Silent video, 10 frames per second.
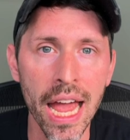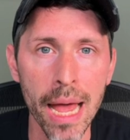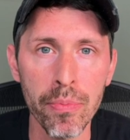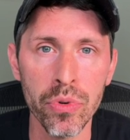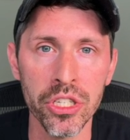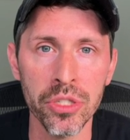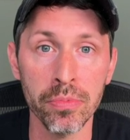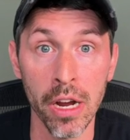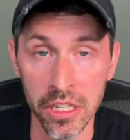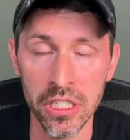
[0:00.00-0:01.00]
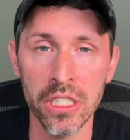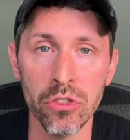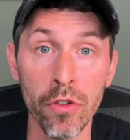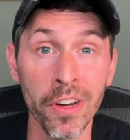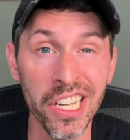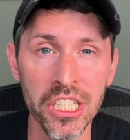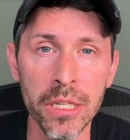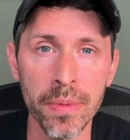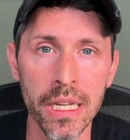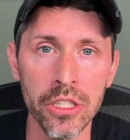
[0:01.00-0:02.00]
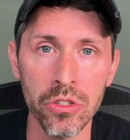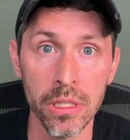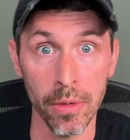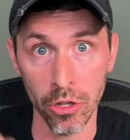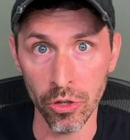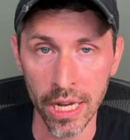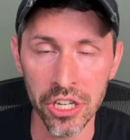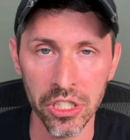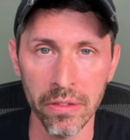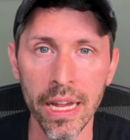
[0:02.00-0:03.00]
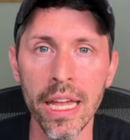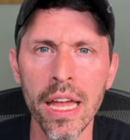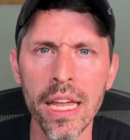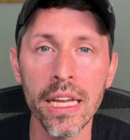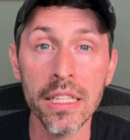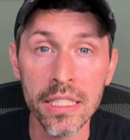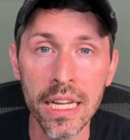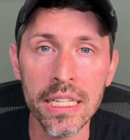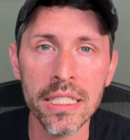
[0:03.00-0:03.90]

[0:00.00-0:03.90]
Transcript: app which proxies over HTTP to some other location, right? In this case,